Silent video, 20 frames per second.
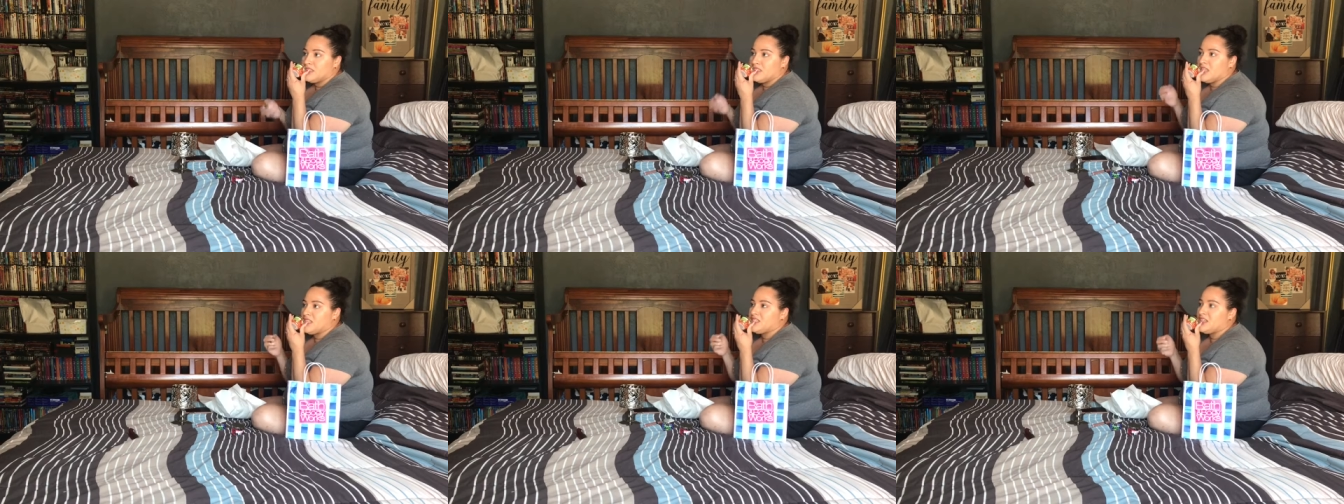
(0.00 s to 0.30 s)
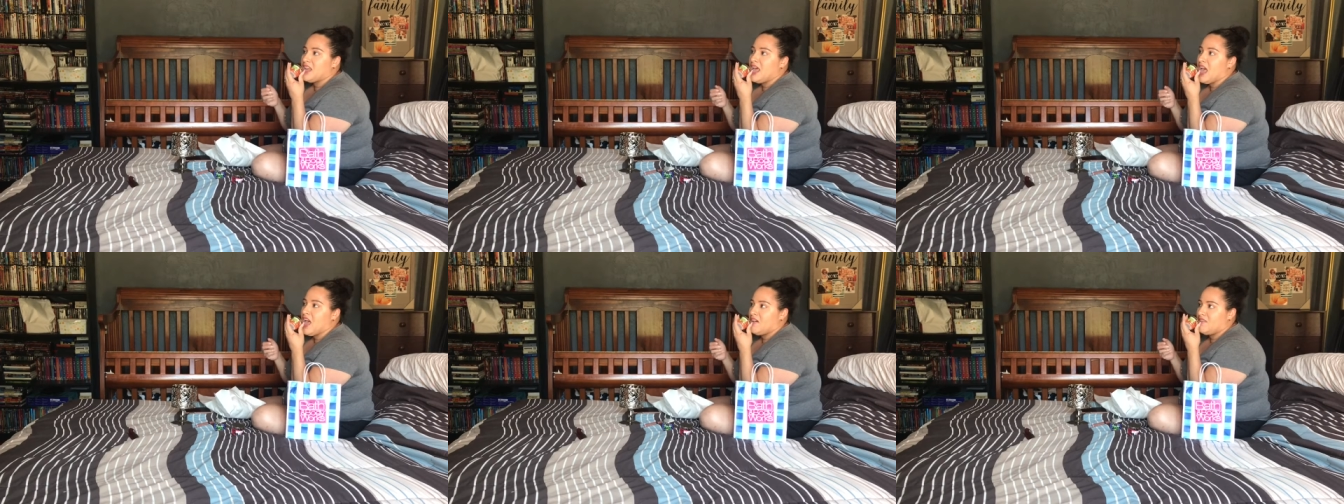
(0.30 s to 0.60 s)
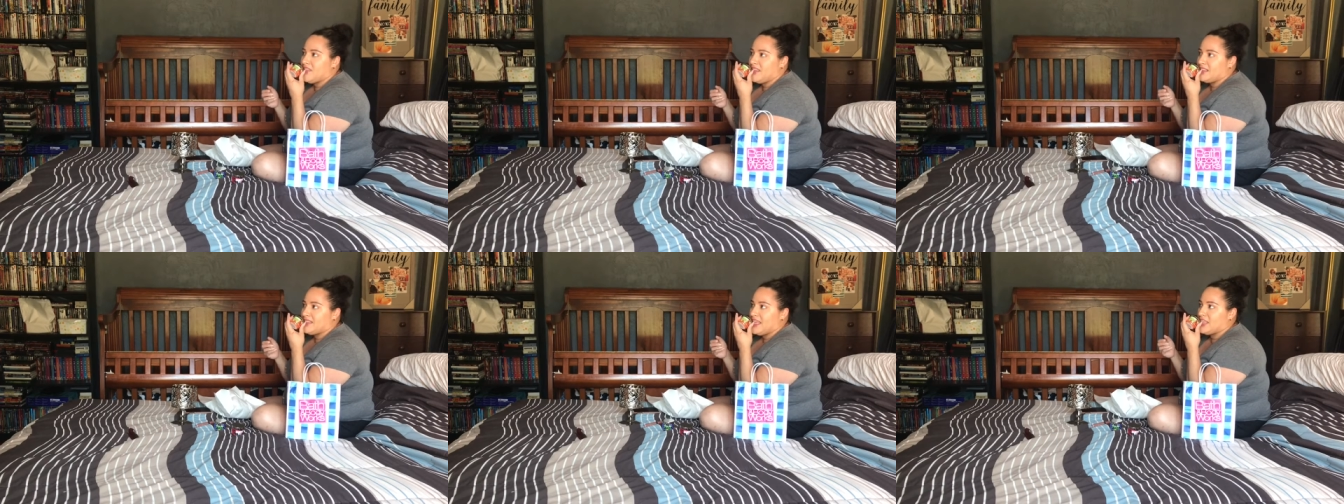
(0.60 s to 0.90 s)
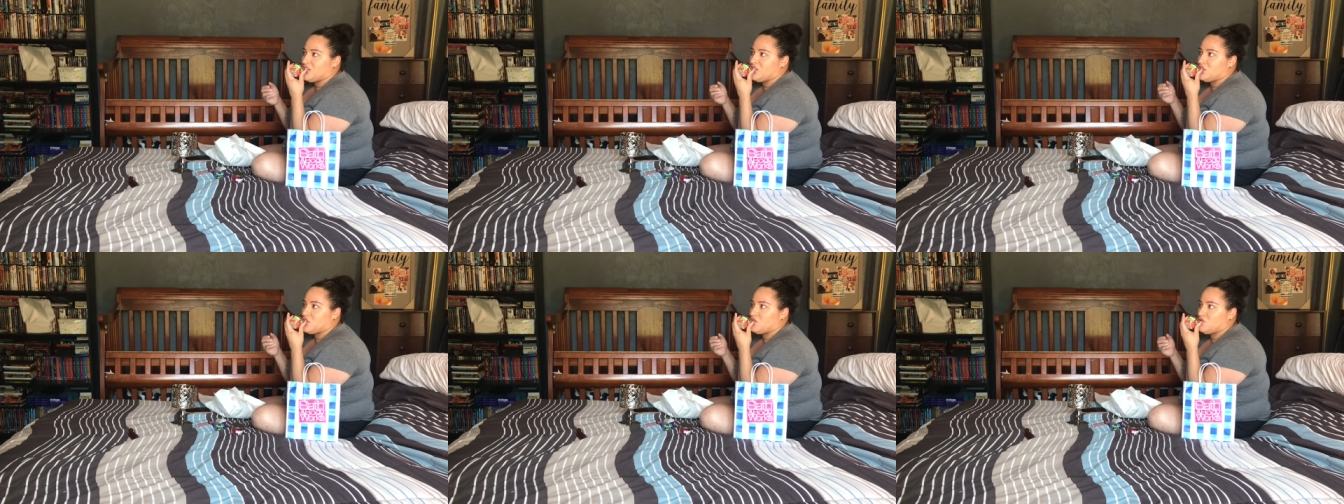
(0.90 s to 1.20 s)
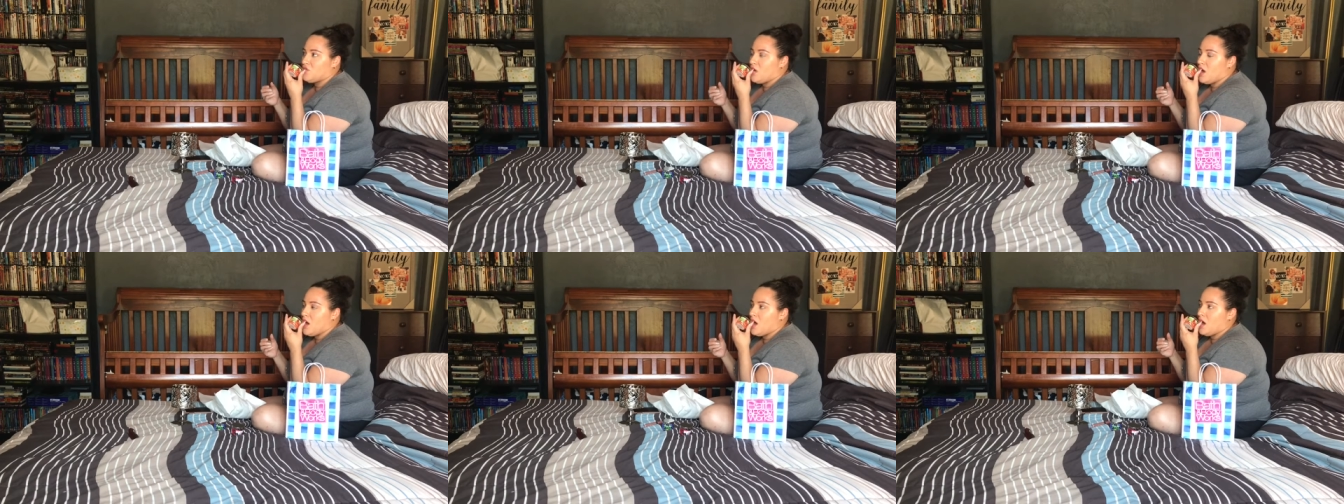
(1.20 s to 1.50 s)
doesn't have like that
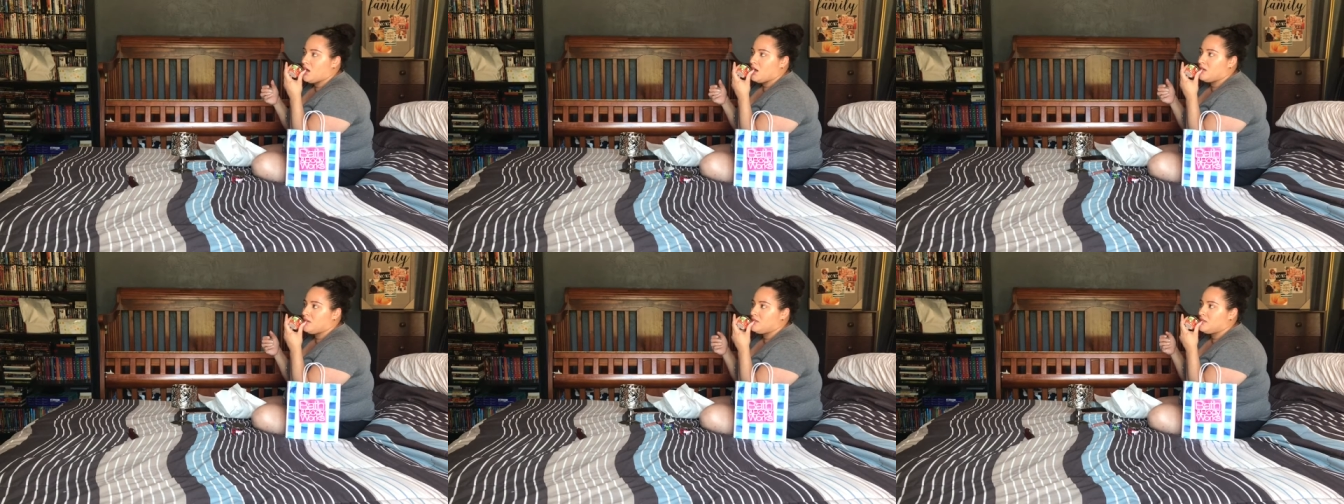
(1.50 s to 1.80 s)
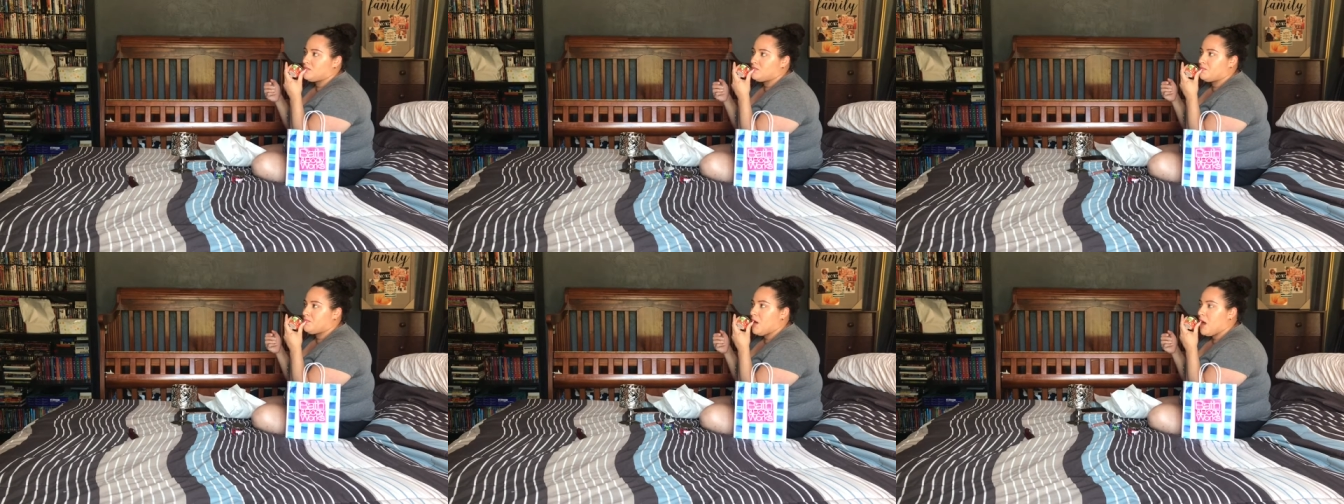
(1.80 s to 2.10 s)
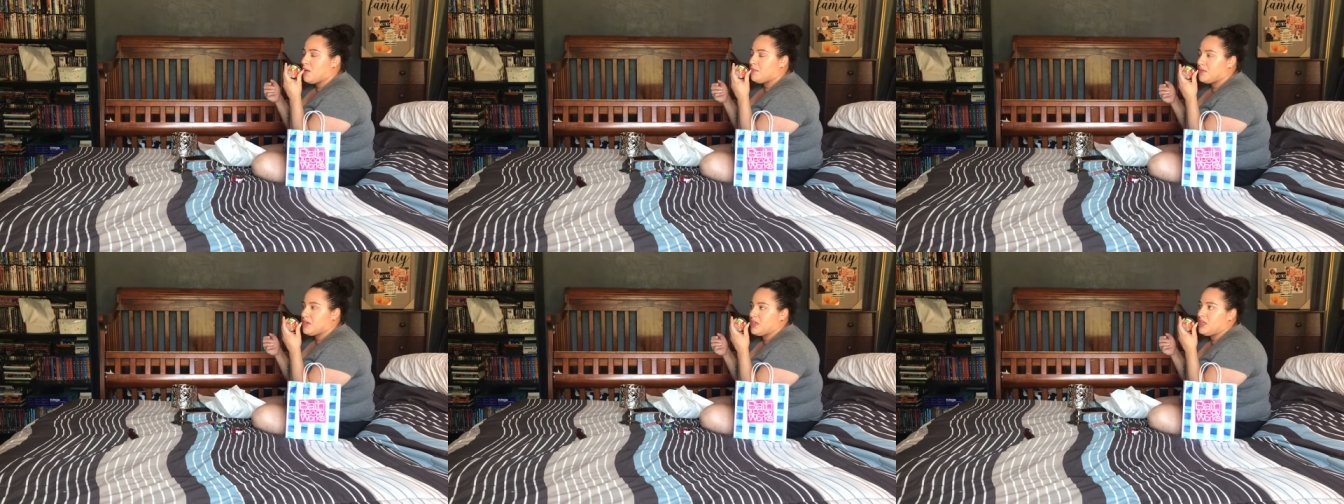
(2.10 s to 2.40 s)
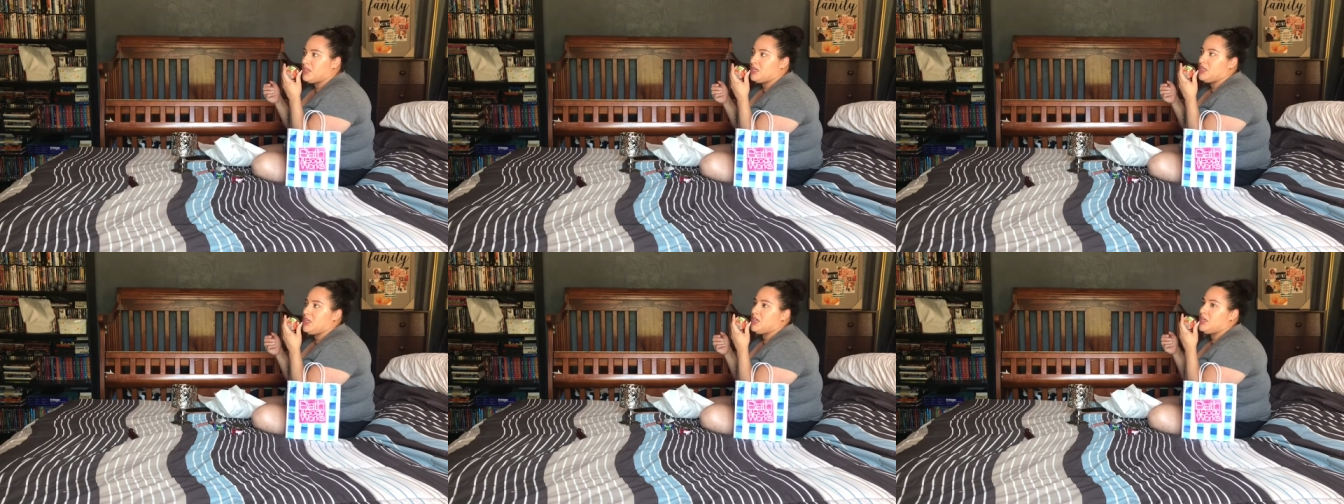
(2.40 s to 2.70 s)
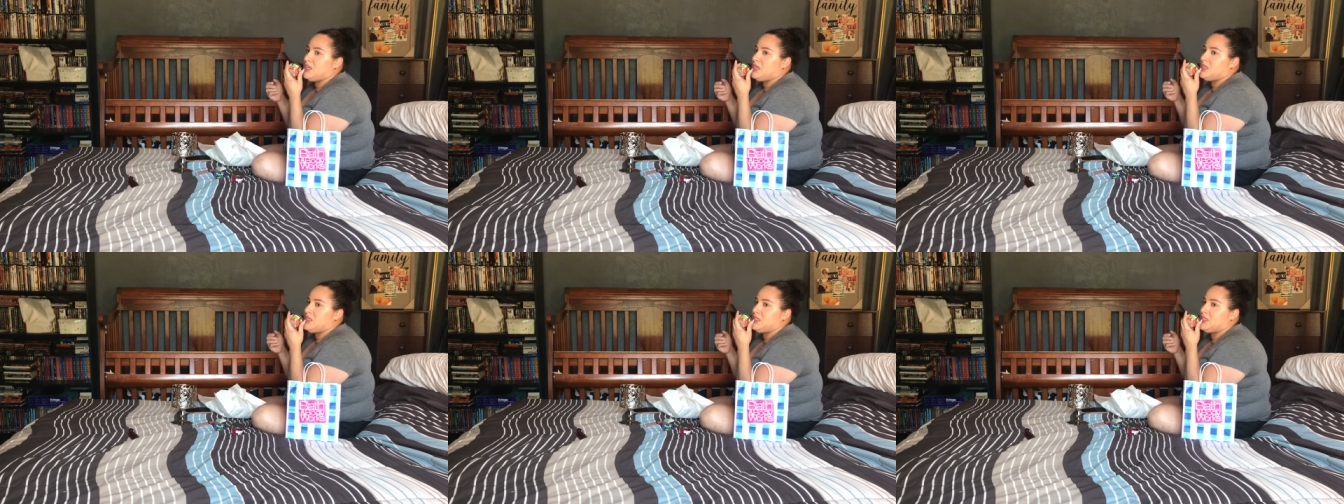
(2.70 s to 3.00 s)
strong
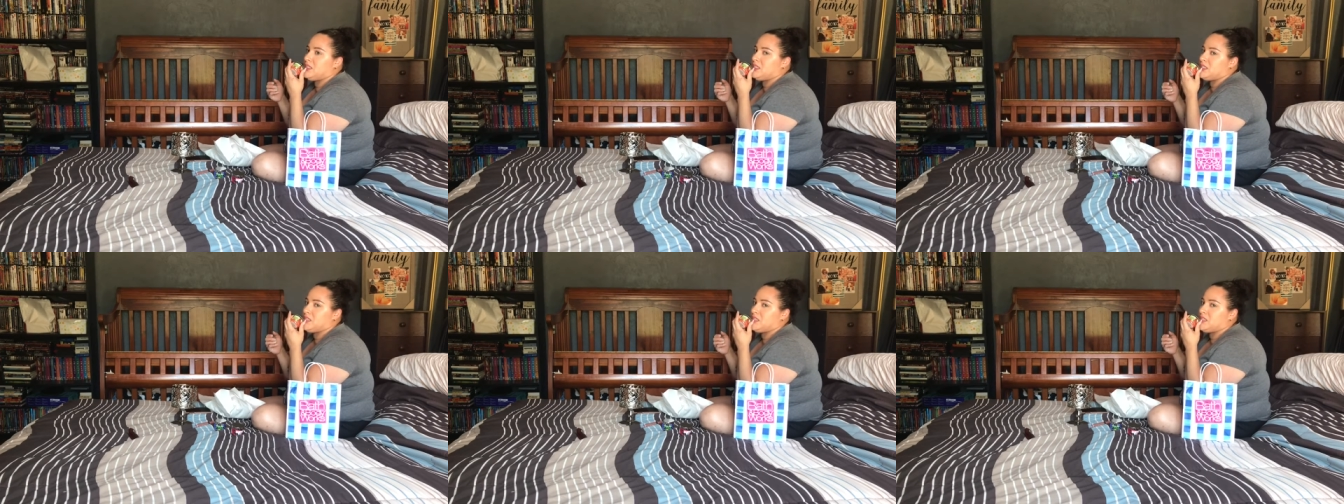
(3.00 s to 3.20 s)
pumpkiny,